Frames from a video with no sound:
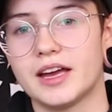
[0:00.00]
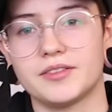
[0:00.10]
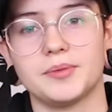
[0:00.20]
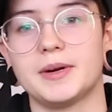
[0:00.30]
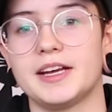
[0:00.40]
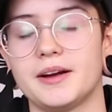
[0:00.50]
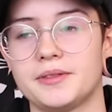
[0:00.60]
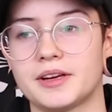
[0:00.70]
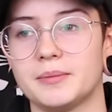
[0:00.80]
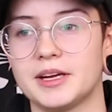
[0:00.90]
everybody
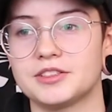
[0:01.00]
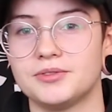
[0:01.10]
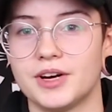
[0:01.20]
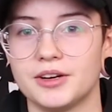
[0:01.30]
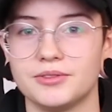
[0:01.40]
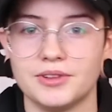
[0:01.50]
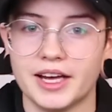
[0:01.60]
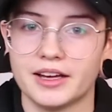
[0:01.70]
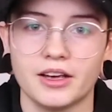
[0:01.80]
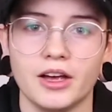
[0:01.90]
out there makes fun of
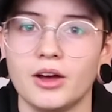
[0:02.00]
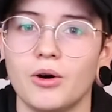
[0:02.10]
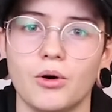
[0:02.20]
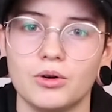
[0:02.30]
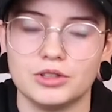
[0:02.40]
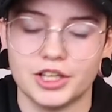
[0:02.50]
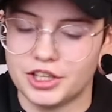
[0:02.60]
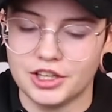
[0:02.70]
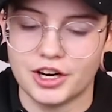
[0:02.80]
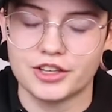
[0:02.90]
like, oh,
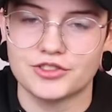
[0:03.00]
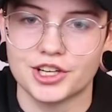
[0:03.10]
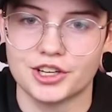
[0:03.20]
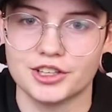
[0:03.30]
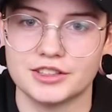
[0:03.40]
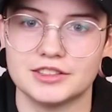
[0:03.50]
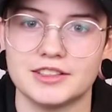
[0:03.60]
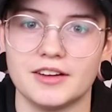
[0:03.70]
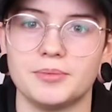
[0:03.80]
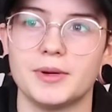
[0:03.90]
like you got triggered and
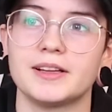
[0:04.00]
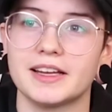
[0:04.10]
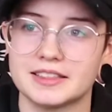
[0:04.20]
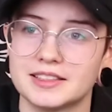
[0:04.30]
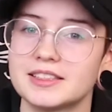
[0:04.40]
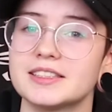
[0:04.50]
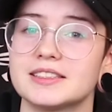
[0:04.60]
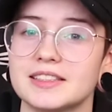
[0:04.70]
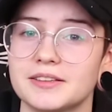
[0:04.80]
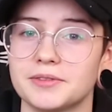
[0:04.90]
stuff, but like
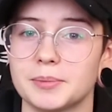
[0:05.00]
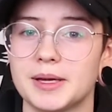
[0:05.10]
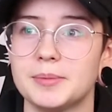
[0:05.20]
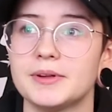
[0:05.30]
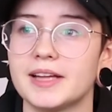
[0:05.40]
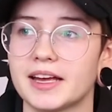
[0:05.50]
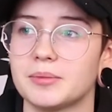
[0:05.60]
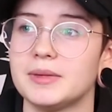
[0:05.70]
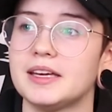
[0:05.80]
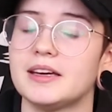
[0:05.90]
seriously, for people
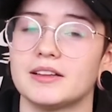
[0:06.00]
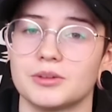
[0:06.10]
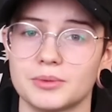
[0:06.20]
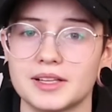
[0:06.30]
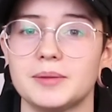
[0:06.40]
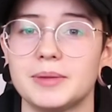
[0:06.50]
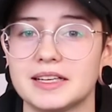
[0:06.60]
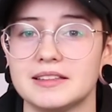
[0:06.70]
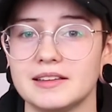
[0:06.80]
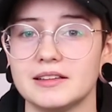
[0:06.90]
like me, it's a really
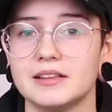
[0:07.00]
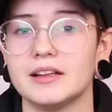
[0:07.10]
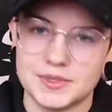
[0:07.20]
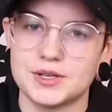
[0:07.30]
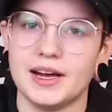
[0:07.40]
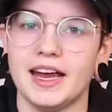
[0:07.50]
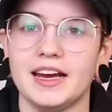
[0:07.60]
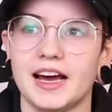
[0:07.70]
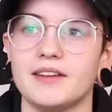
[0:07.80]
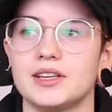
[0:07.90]
big deal. So I
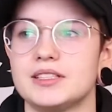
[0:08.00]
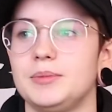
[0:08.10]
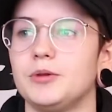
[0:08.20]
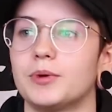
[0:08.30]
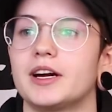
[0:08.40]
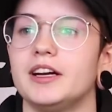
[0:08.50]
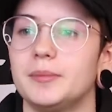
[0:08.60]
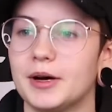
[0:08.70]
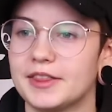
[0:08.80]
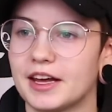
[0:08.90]
hate having to be worried
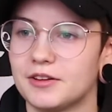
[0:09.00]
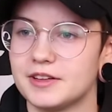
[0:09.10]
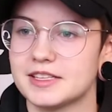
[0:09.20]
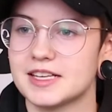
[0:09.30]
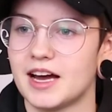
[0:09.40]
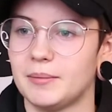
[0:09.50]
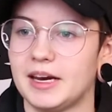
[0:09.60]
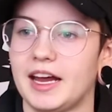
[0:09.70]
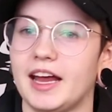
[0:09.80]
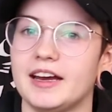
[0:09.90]
about that all the time,
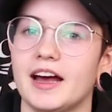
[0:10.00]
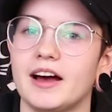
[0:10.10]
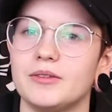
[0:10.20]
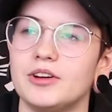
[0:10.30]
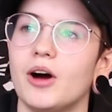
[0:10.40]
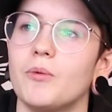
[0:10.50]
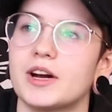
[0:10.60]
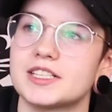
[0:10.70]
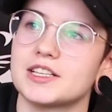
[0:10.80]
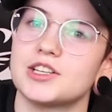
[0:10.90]
and I hate not
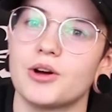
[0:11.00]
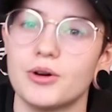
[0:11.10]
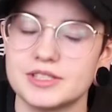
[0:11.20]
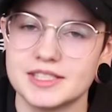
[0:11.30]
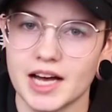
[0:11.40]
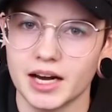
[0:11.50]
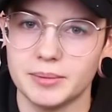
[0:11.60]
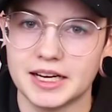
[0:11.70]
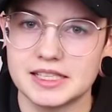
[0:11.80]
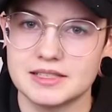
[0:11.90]
wanting to go outside
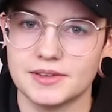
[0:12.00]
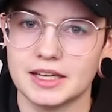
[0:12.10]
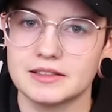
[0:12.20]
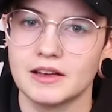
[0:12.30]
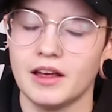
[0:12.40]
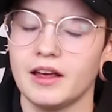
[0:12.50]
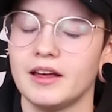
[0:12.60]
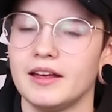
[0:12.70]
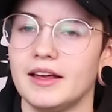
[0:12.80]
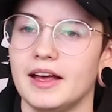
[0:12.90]
because of it,
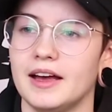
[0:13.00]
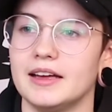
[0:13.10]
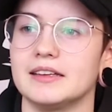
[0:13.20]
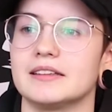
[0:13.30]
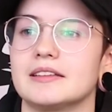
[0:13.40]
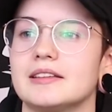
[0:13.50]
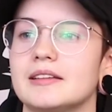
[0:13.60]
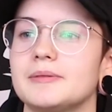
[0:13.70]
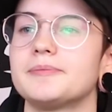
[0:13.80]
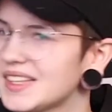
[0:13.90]
and
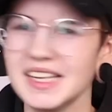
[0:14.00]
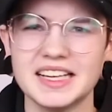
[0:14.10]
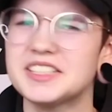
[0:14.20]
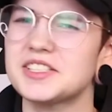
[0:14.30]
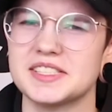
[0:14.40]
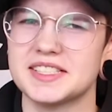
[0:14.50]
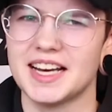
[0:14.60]
it just